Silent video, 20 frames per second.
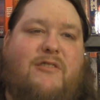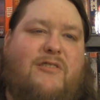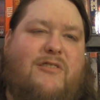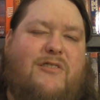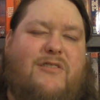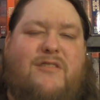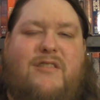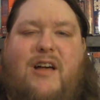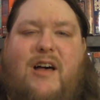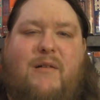
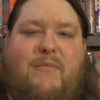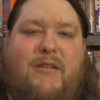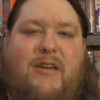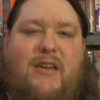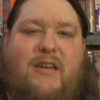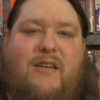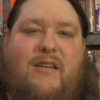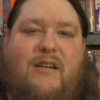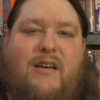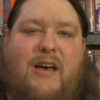
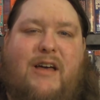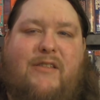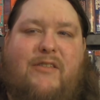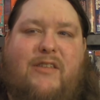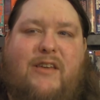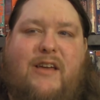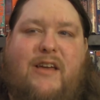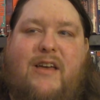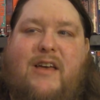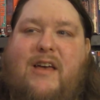snobby kind of
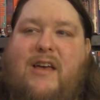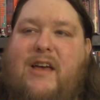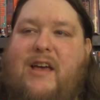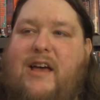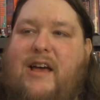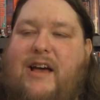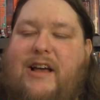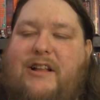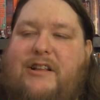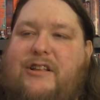thing,
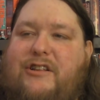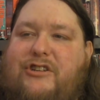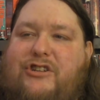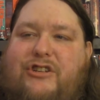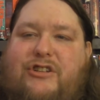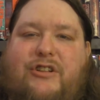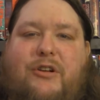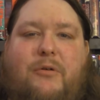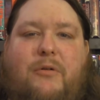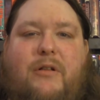and
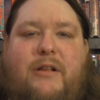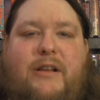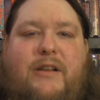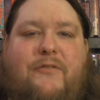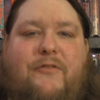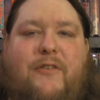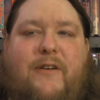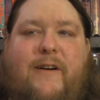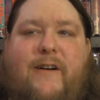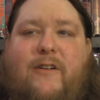it's totally
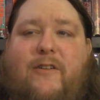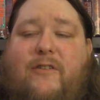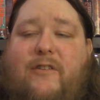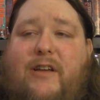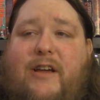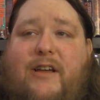different character.